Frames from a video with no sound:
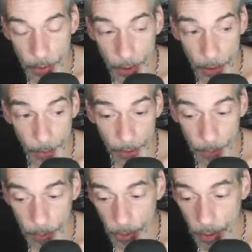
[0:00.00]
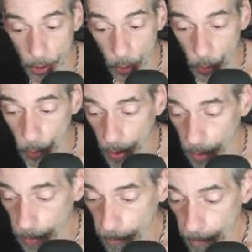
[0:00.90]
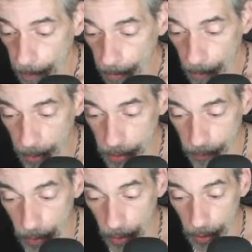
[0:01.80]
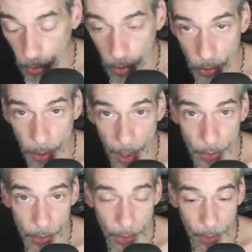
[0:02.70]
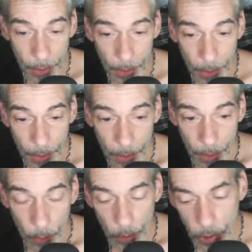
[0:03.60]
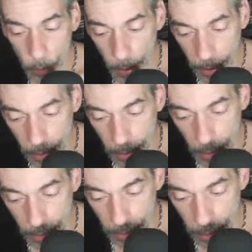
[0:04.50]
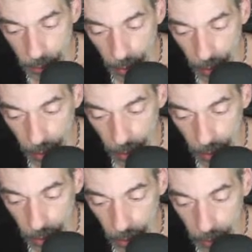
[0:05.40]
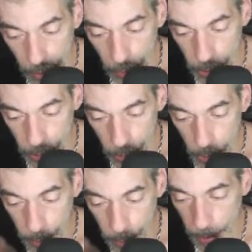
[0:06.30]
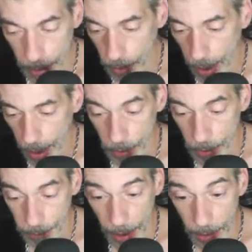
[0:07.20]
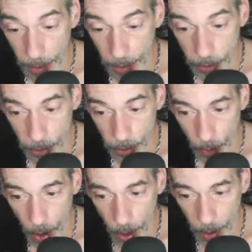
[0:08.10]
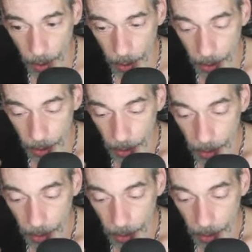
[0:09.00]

takes place between you and a piece of glitter on your desk. Once you recognize that that glitter is you speaking in the language of light to your eye, and you embody that